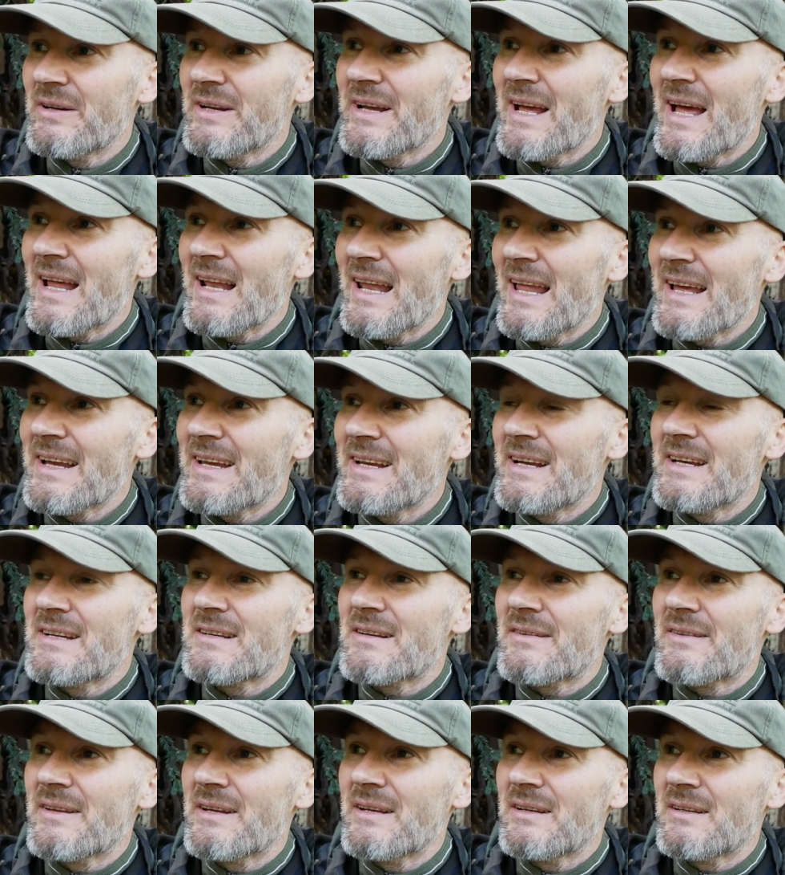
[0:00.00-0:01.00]
to get legging it,
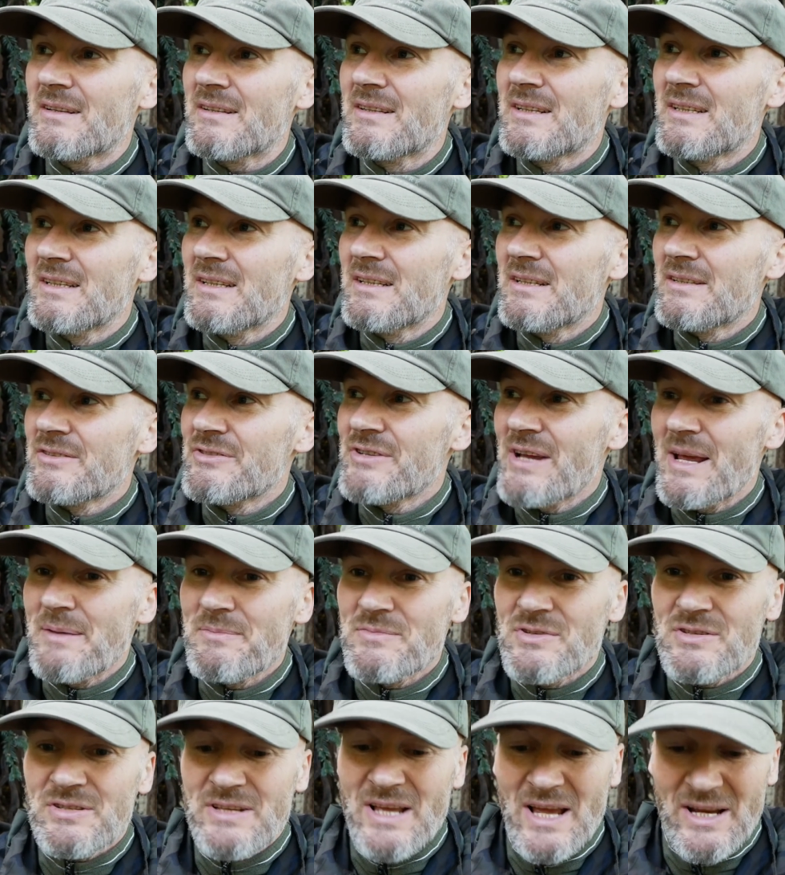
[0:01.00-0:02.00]
I think. Yeah.
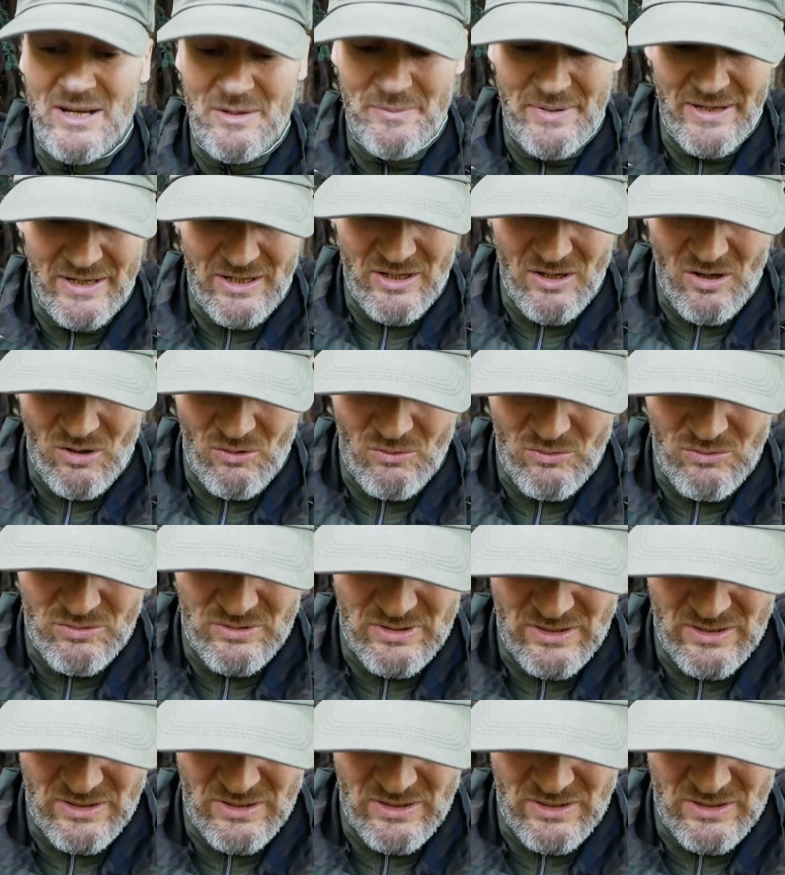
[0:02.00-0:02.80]
James is getting a bit cold.